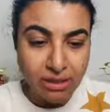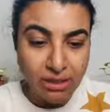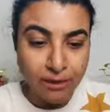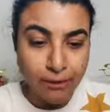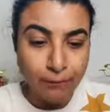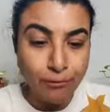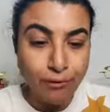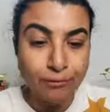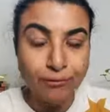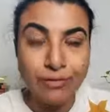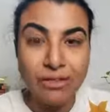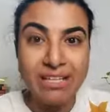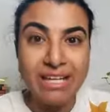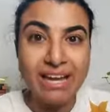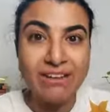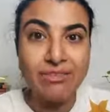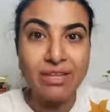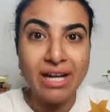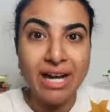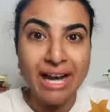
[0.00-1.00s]
if we've
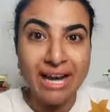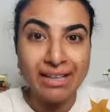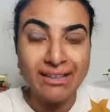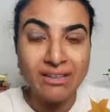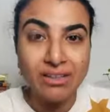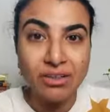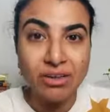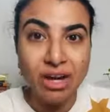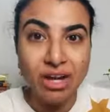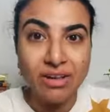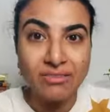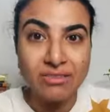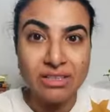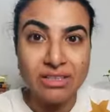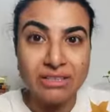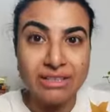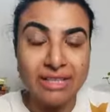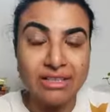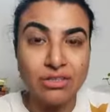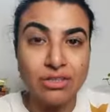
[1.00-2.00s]
never had the
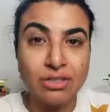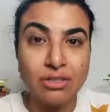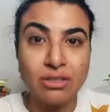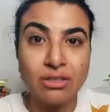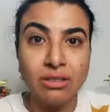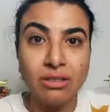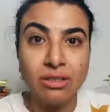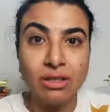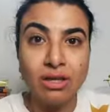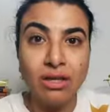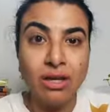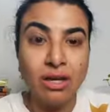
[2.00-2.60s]
conversation